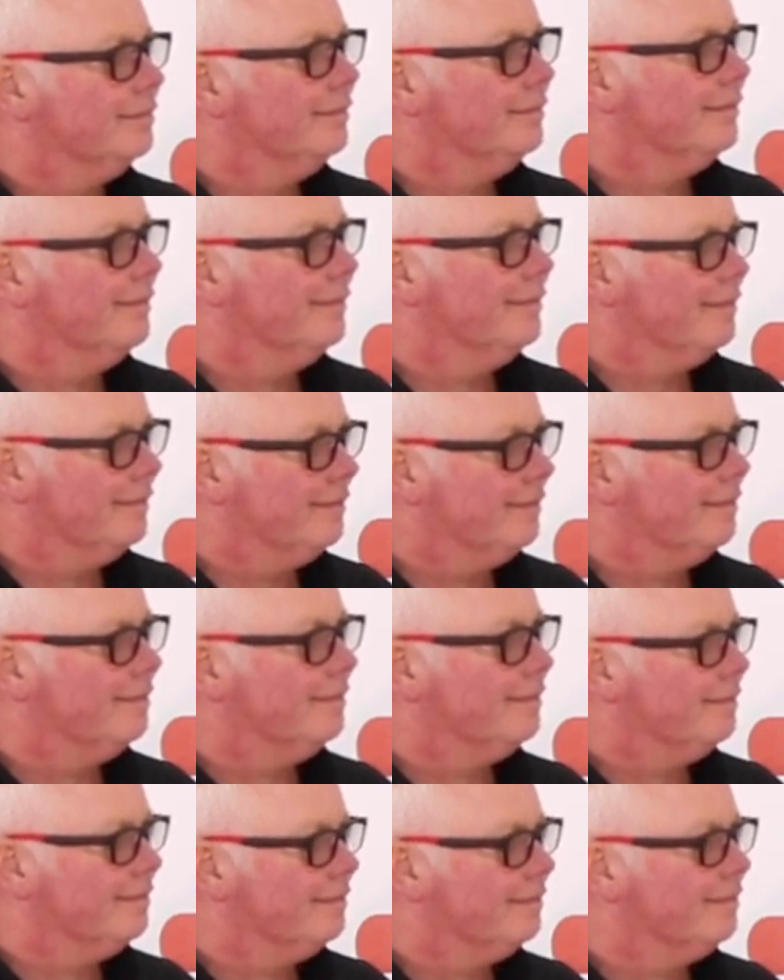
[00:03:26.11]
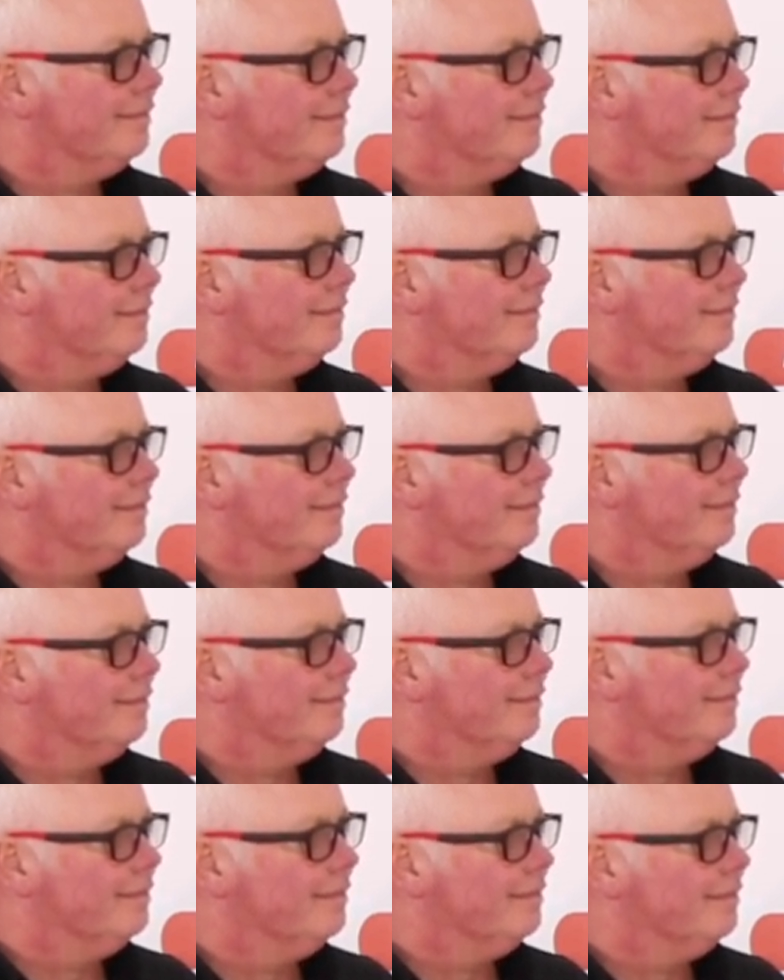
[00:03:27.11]

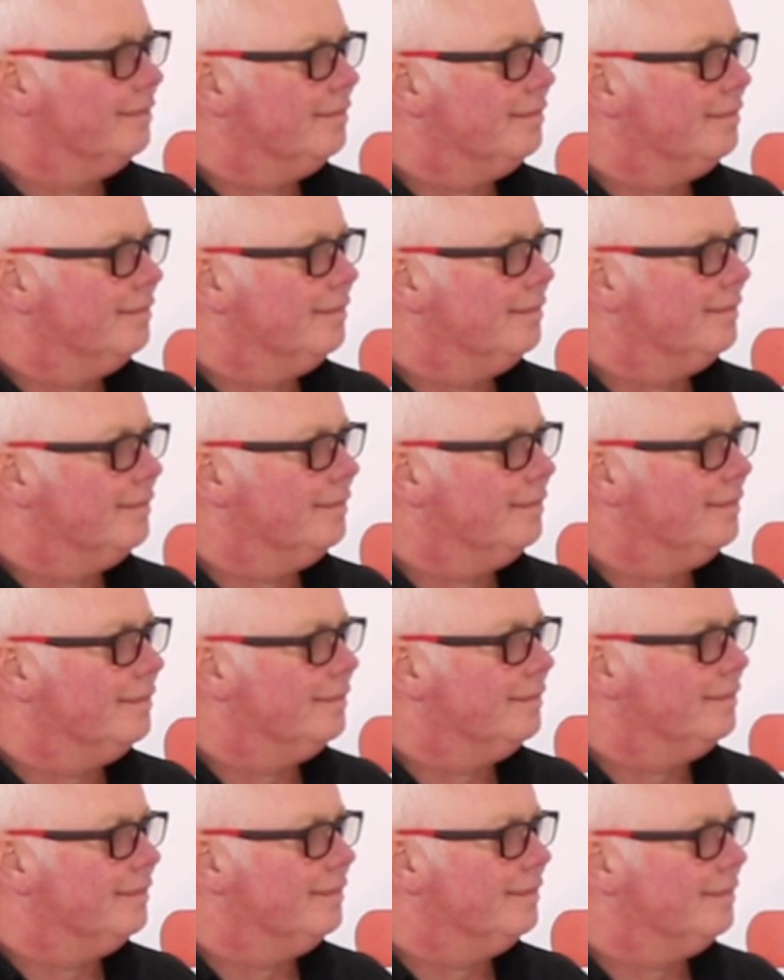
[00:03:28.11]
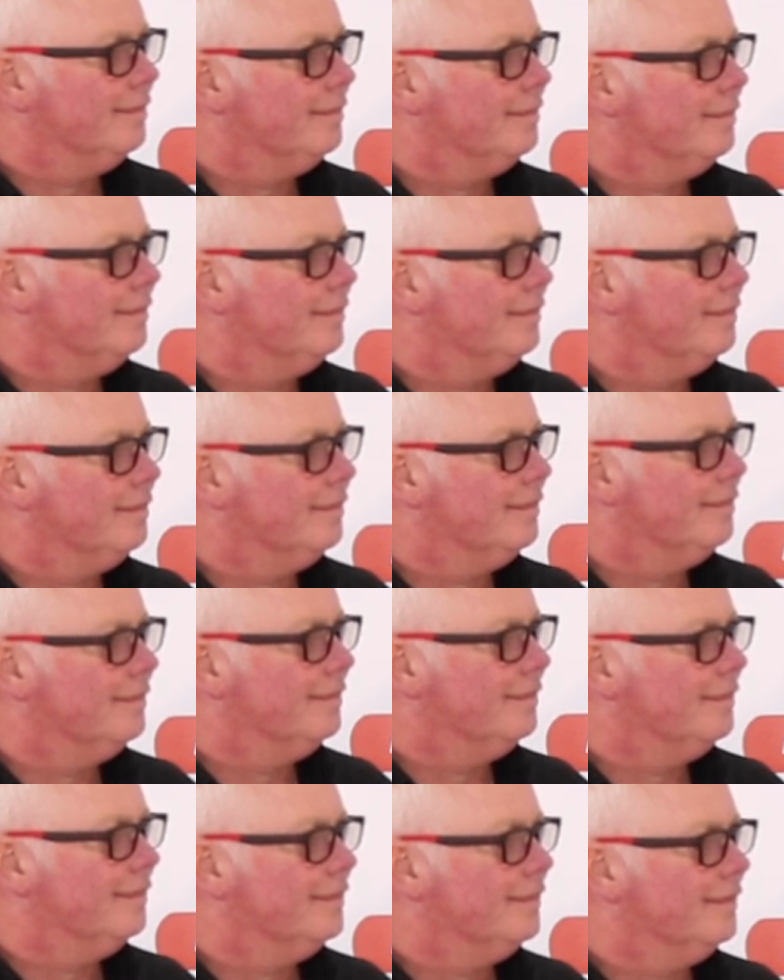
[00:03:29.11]

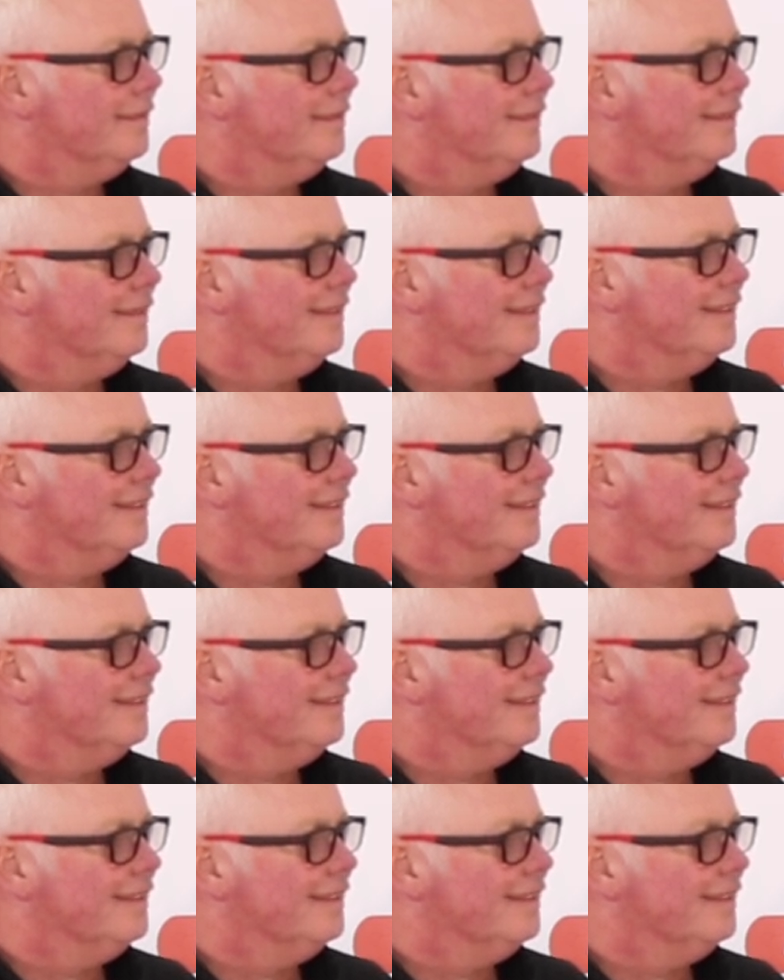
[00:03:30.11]
[no speech]